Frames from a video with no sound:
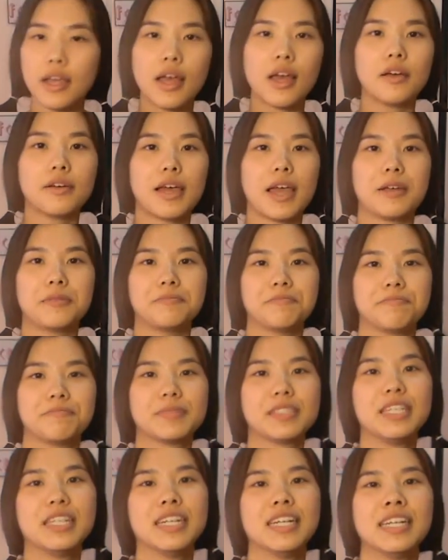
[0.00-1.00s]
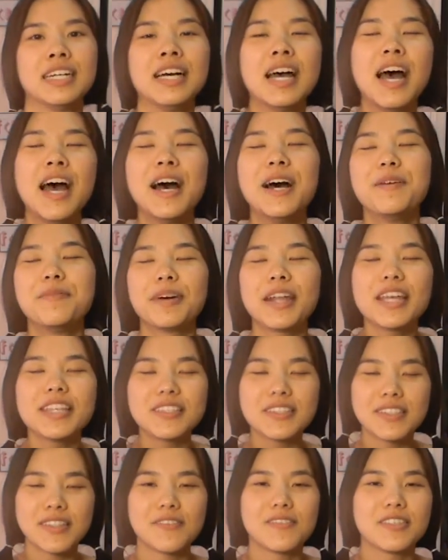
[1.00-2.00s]
okay. But I
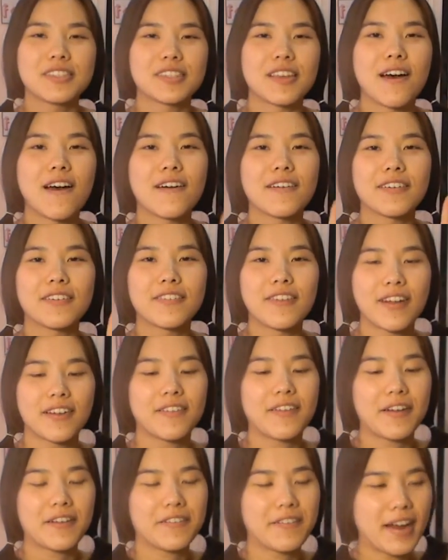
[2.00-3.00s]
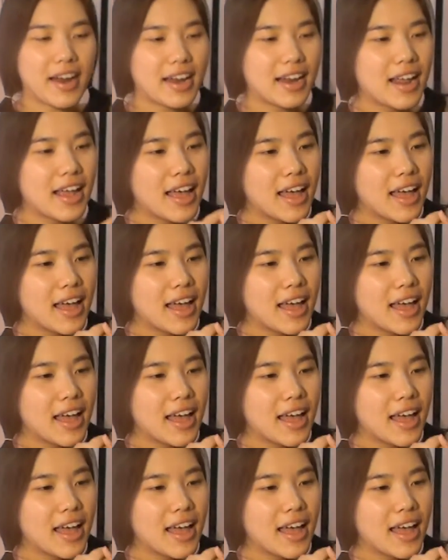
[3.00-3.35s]
do love the song. Great, great, great.